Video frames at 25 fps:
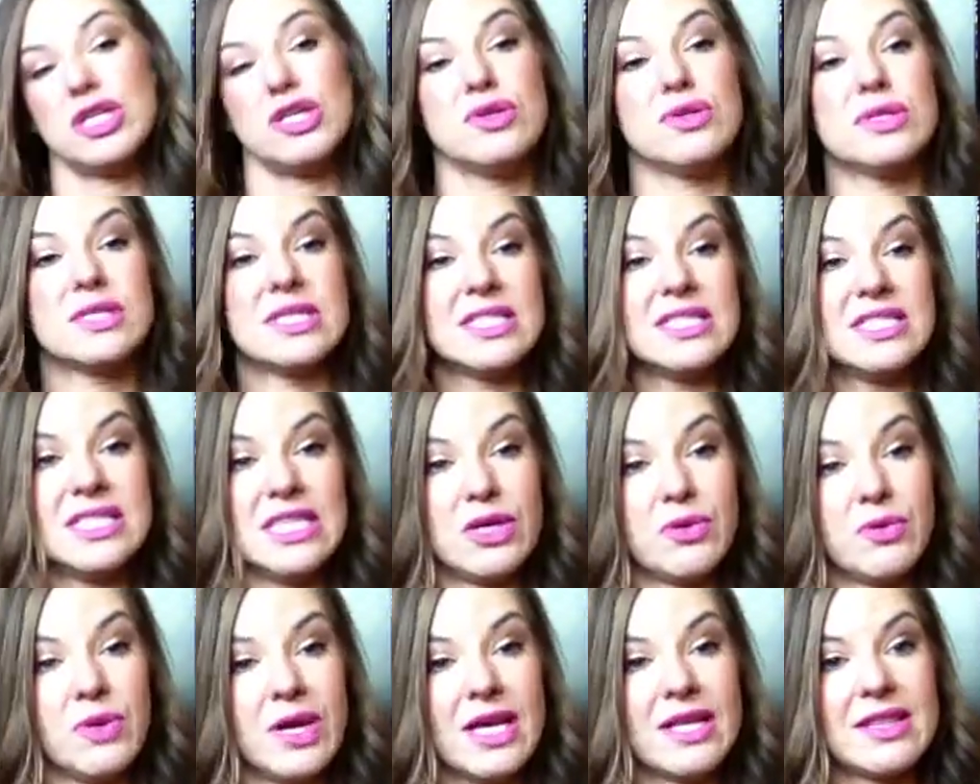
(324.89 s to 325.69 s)
use the
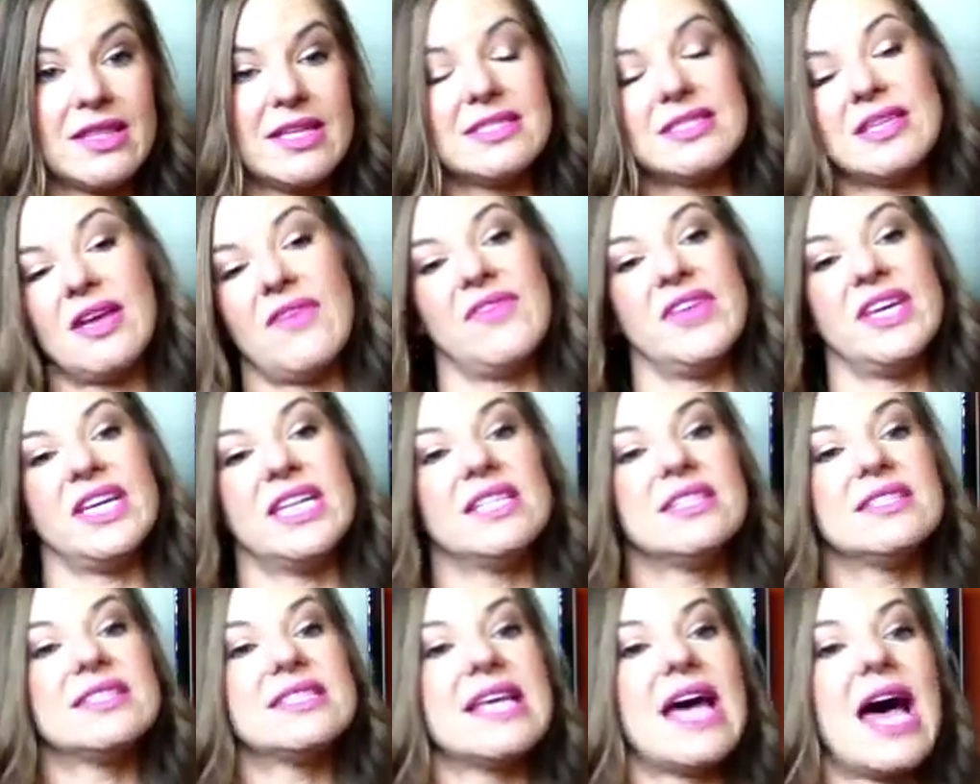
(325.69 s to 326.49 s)
D-ring that's on the
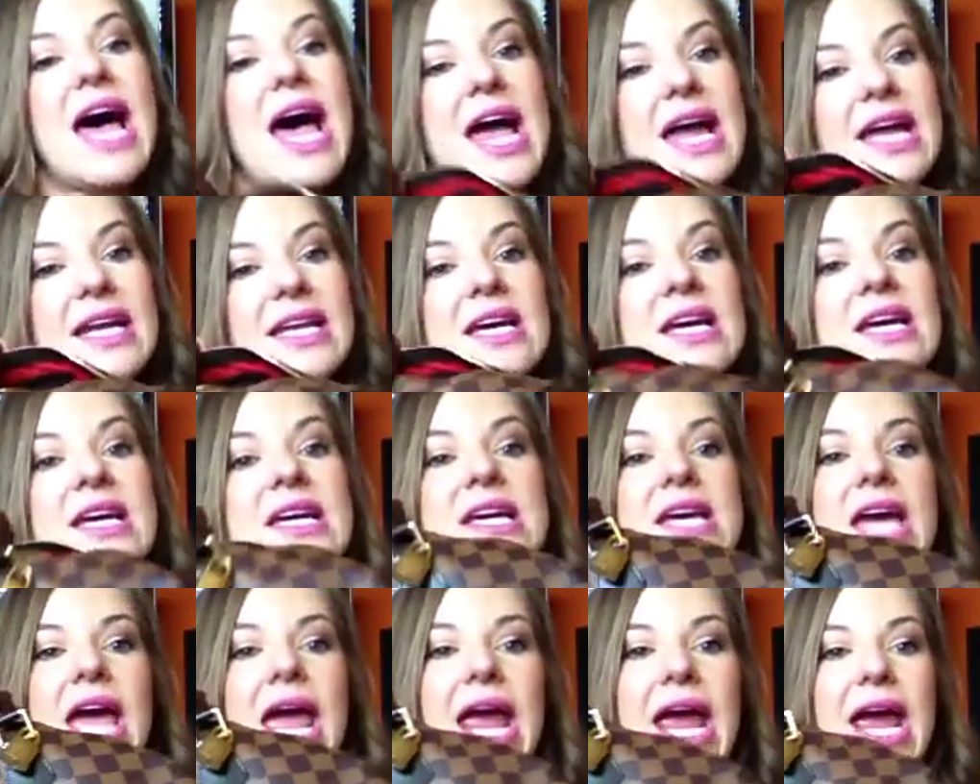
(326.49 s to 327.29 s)
inside
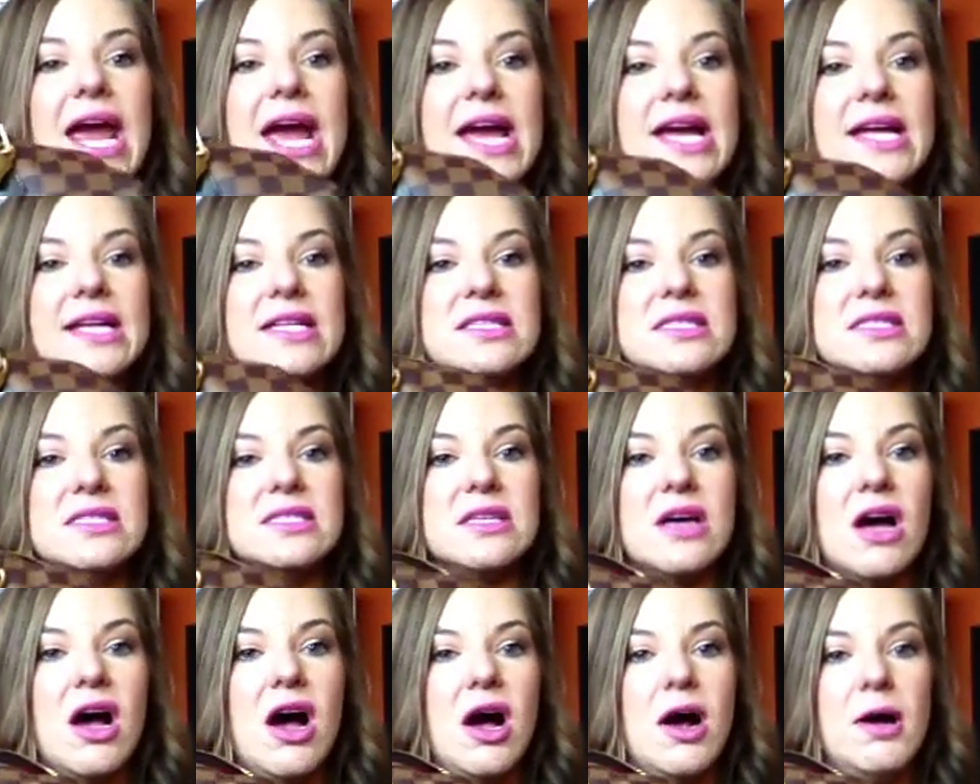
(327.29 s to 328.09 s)
and
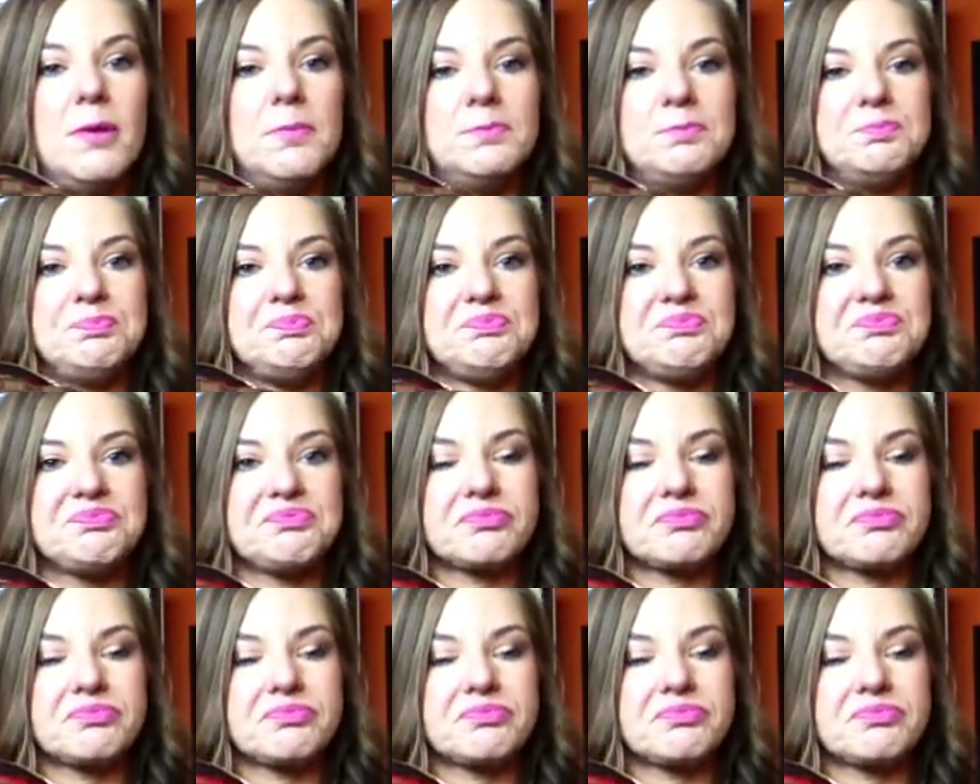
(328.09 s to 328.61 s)
um,